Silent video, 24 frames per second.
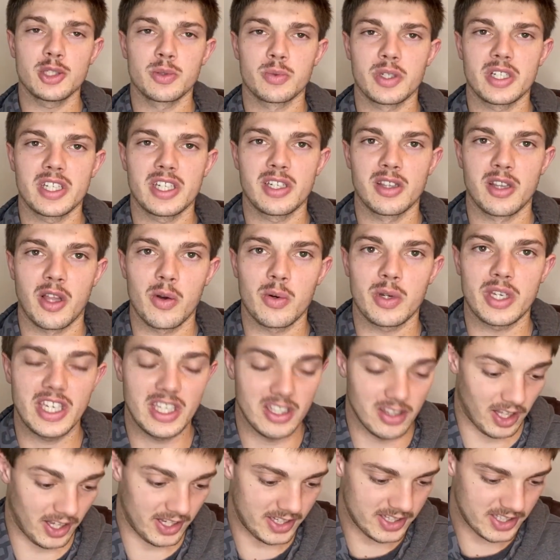really low-key
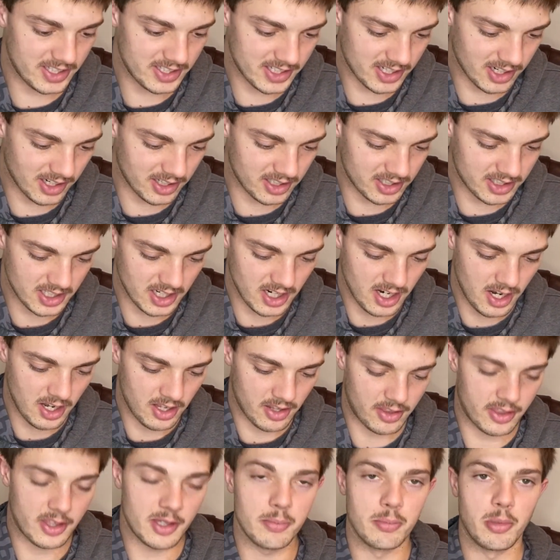like these cards.
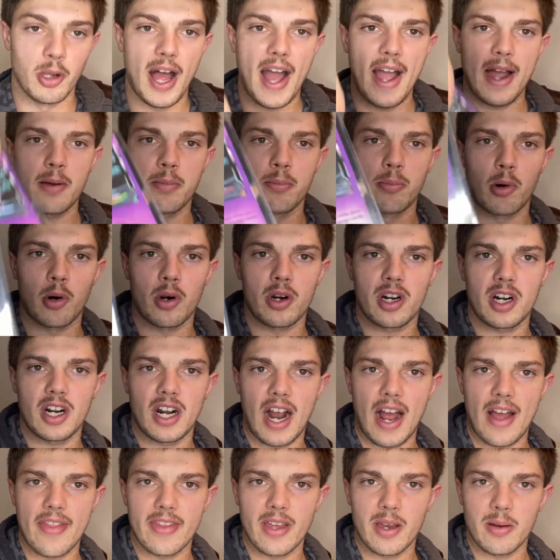The black border
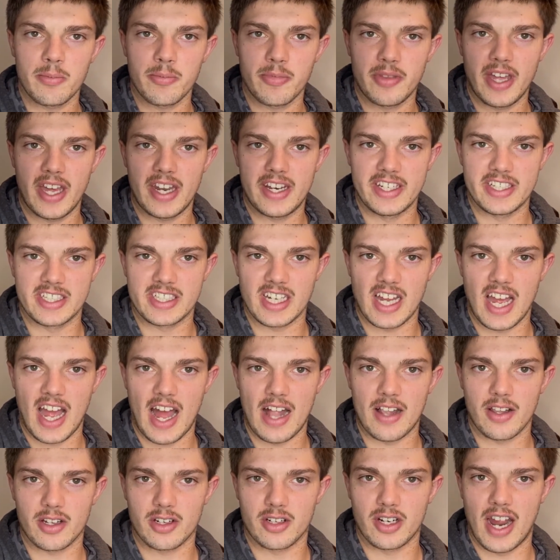on them that is
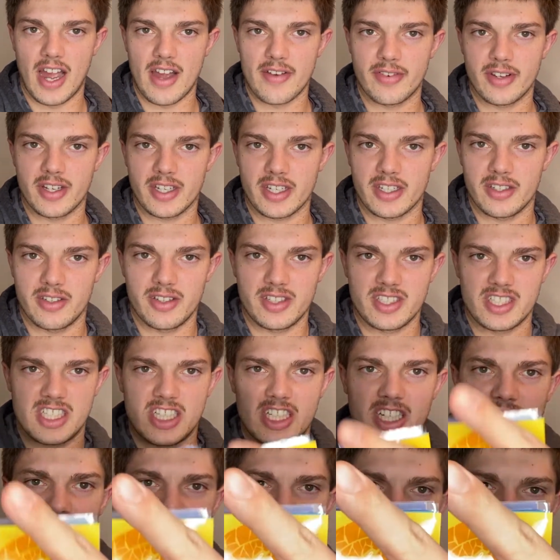holographic, you can see
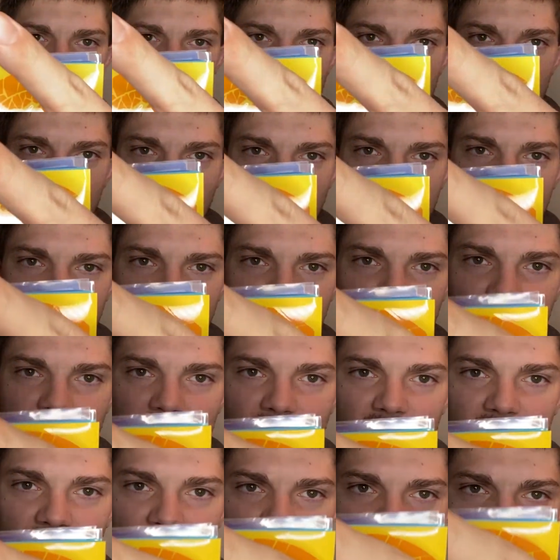it right here,
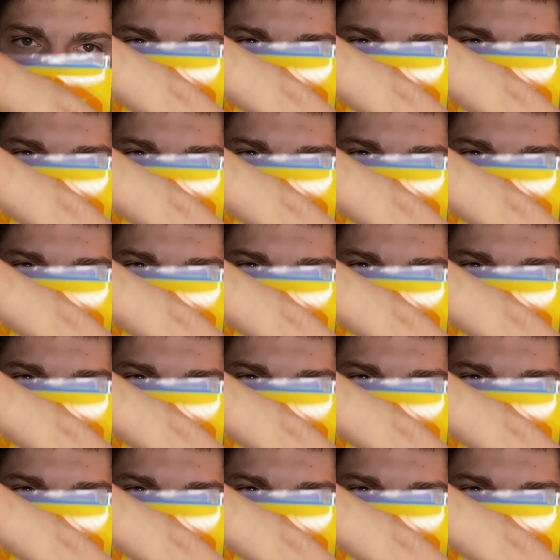how